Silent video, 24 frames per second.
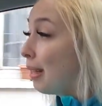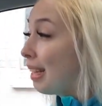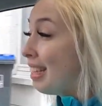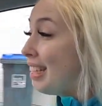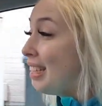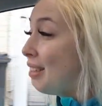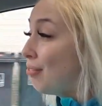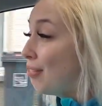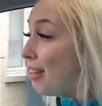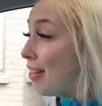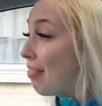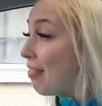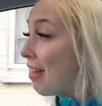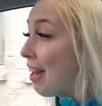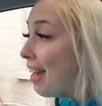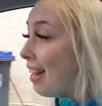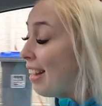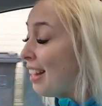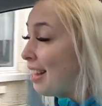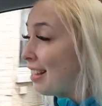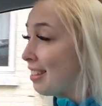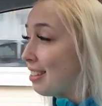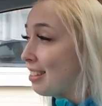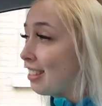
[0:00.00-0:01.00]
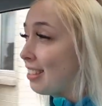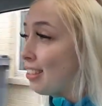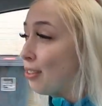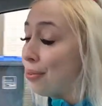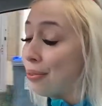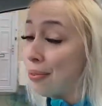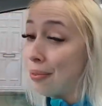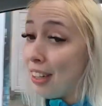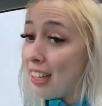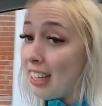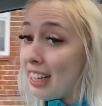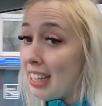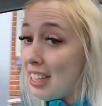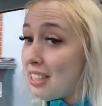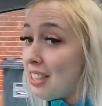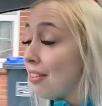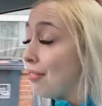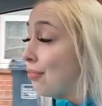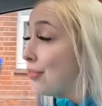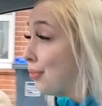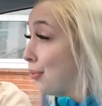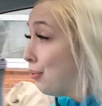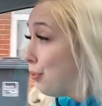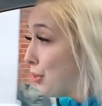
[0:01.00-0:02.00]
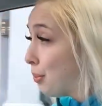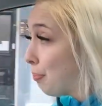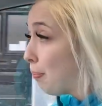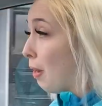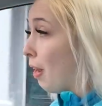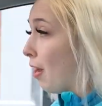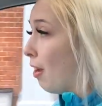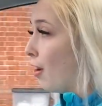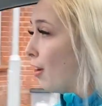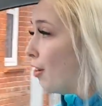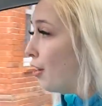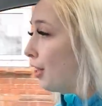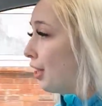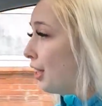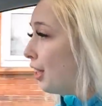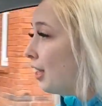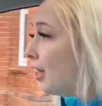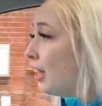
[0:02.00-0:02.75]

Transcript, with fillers: but even then it's still really difficult to park.